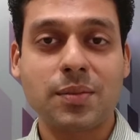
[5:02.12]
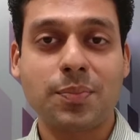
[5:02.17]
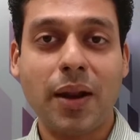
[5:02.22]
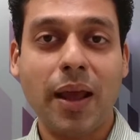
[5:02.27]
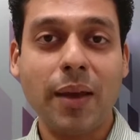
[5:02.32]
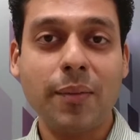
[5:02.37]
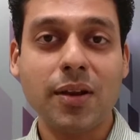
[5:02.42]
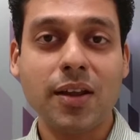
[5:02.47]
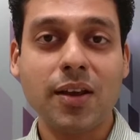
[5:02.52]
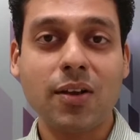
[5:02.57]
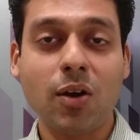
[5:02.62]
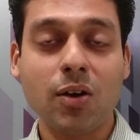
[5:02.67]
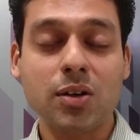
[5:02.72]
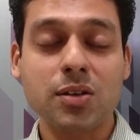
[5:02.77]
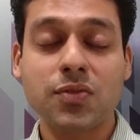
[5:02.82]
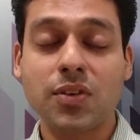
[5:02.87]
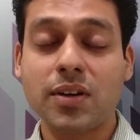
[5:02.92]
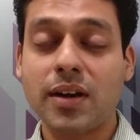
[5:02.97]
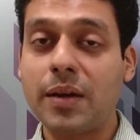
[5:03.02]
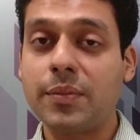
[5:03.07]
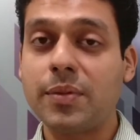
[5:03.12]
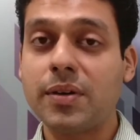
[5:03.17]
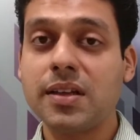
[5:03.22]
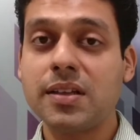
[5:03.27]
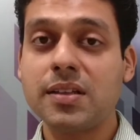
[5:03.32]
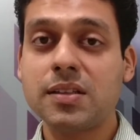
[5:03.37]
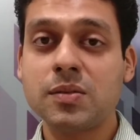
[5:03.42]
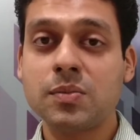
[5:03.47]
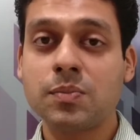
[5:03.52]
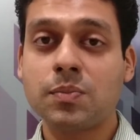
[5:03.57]
primary cause for
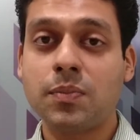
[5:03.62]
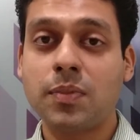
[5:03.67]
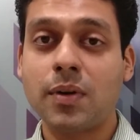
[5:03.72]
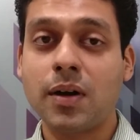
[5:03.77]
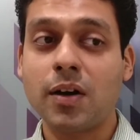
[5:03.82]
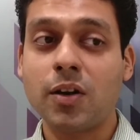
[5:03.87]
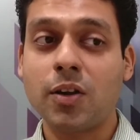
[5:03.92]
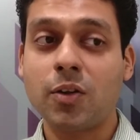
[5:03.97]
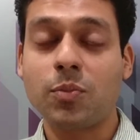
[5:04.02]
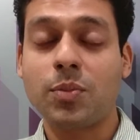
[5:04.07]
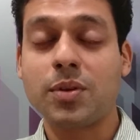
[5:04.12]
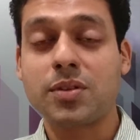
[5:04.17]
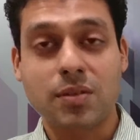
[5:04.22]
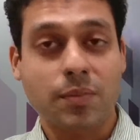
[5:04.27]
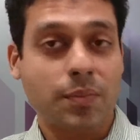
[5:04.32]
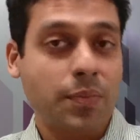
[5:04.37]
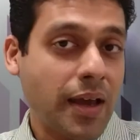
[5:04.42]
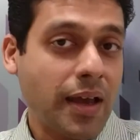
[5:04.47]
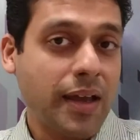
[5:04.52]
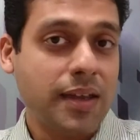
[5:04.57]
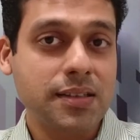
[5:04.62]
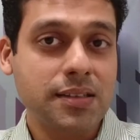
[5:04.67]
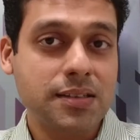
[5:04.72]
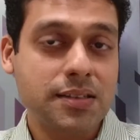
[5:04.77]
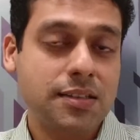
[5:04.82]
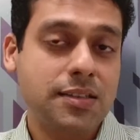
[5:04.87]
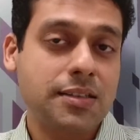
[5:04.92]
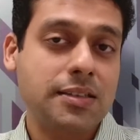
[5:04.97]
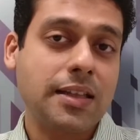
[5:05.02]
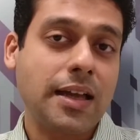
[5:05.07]
diabetes, but you'd be surprised
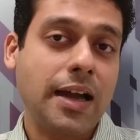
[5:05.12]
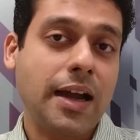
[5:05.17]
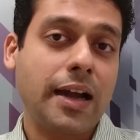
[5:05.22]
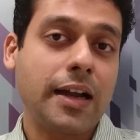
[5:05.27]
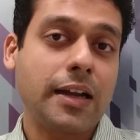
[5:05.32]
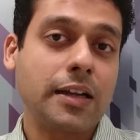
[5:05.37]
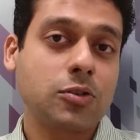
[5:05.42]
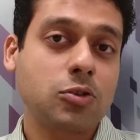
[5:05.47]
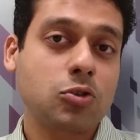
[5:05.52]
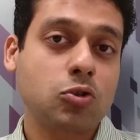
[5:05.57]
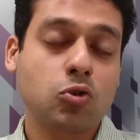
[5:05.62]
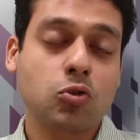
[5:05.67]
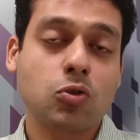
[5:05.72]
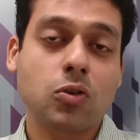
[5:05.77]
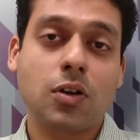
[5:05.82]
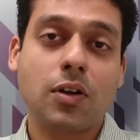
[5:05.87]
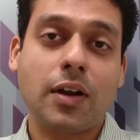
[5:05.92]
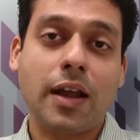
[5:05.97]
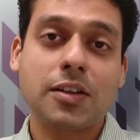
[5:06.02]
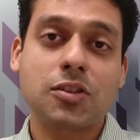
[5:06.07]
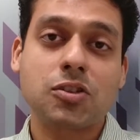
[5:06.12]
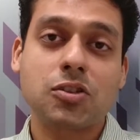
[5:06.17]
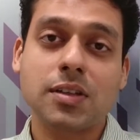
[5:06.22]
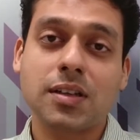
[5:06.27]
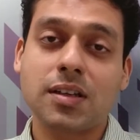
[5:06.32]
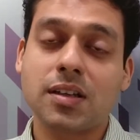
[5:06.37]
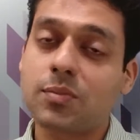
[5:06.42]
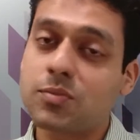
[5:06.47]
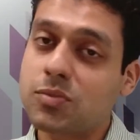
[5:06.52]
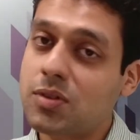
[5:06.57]
that sugar actually
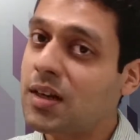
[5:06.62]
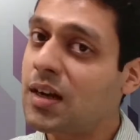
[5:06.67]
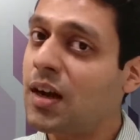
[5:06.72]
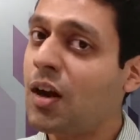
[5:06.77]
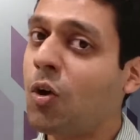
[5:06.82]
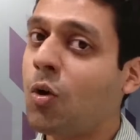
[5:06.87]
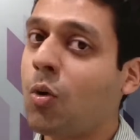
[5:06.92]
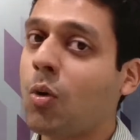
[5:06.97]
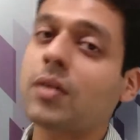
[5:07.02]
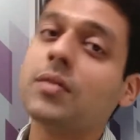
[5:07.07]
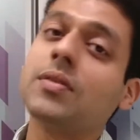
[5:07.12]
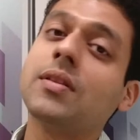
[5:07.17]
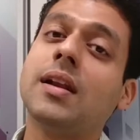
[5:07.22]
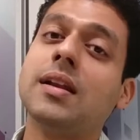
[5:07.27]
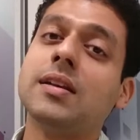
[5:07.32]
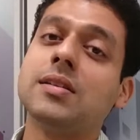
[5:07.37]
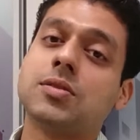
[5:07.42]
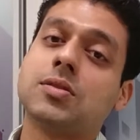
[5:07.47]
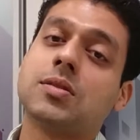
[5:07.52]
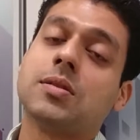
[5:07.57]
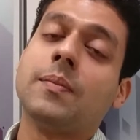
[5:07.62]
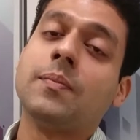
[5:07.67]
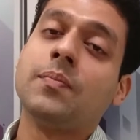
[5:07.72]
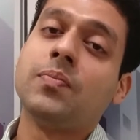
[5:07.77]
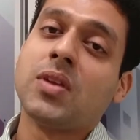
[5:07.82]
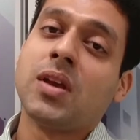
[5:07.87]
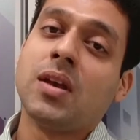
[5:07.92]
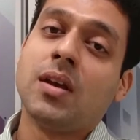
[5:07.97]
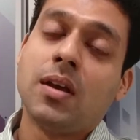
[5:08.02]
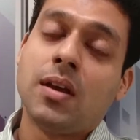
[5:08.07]
comes a little lower in the list.
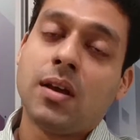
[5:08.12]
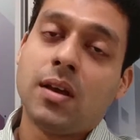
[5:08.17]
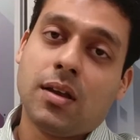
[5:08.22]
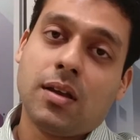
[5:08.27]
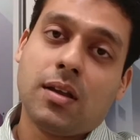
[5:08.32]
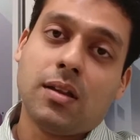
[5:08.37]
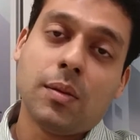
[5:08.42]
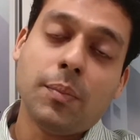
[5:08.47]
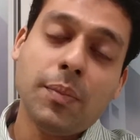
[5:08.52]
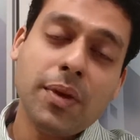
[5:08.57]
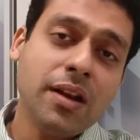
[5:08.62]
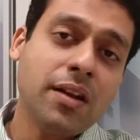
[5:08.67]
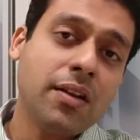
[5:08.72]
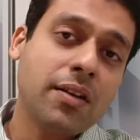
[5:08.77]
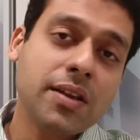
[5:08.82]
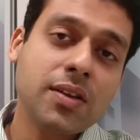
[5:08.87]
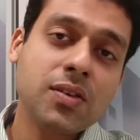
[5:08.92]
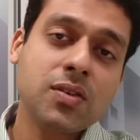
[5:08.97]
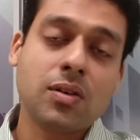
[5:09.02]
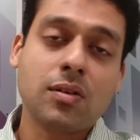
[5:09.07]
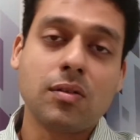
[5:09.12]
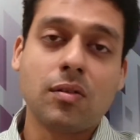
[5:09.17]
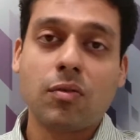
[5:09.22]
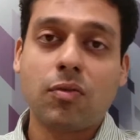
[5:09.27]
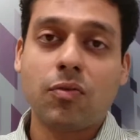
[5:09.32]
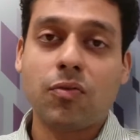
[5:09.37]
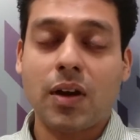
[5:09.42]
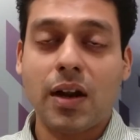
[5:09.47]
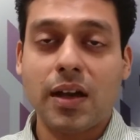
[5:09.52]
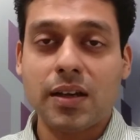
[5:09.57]
The main reason
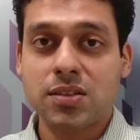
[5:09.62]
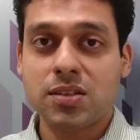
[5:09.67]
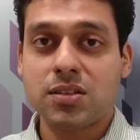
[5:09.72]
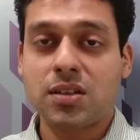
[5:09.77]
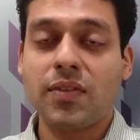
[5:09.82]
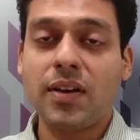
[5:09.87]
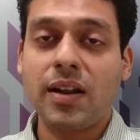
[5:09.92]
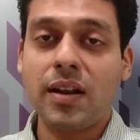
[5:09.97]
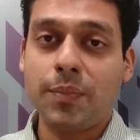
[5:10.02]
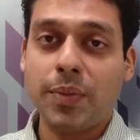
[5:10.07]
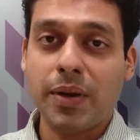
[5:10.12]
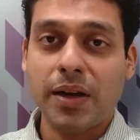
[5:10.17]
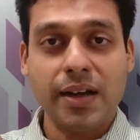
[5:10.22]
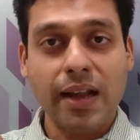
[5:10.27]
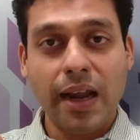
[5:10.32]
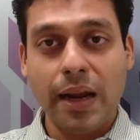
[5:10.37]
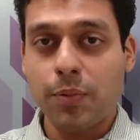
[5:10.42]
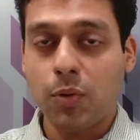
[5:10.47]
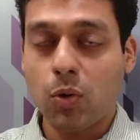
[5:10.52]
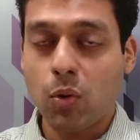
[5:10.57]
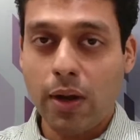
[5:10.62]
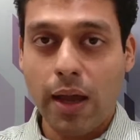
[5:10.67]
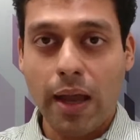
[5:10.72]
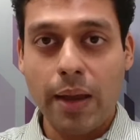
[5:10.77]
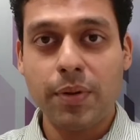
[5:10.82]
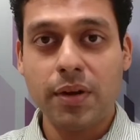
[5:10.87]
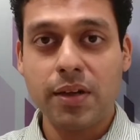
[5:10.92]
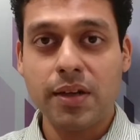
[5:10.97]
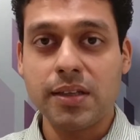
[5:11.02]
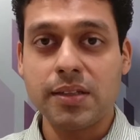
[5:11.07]
for us developing type 2
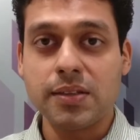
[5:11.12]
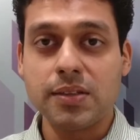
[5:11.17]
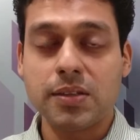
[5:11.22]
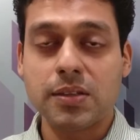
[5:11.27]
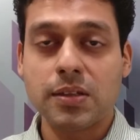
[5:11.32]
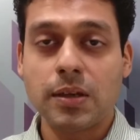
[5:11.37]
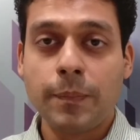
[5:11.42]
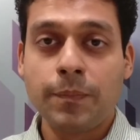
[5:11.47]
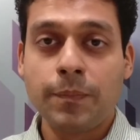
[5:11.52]
diabetes,